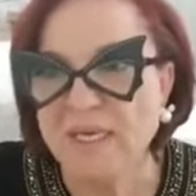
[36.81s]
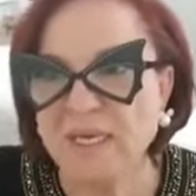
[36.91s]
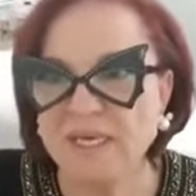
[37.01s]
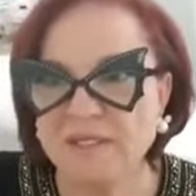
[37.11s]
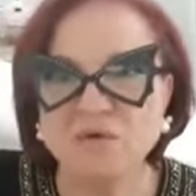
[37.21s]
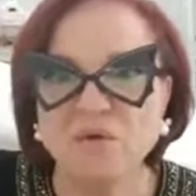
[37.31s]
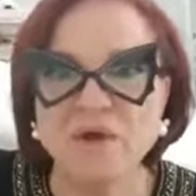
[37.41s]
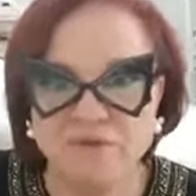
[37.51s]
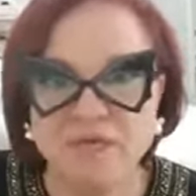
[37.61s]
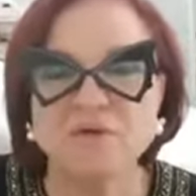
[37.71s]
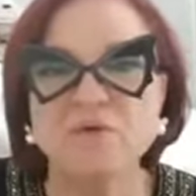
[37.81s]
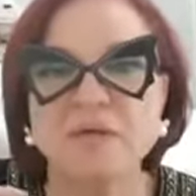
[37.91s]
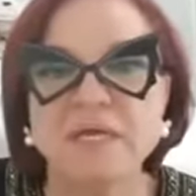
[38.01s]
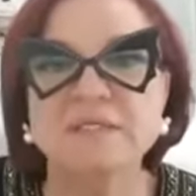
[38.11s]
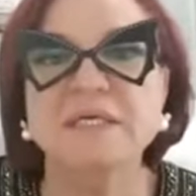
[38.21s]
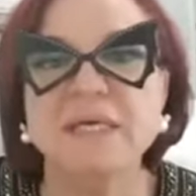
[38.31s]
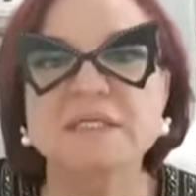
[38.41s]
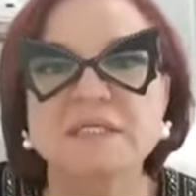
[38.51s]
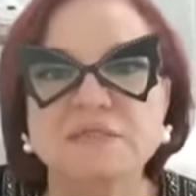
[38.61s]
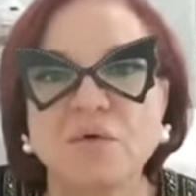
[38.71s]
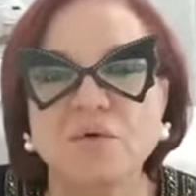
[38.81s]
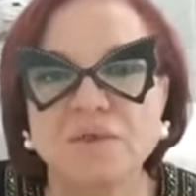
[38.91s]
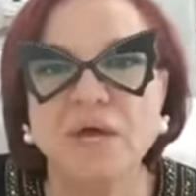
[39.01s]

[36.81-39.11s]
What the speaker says: and you have ingrown hairs, and let's talk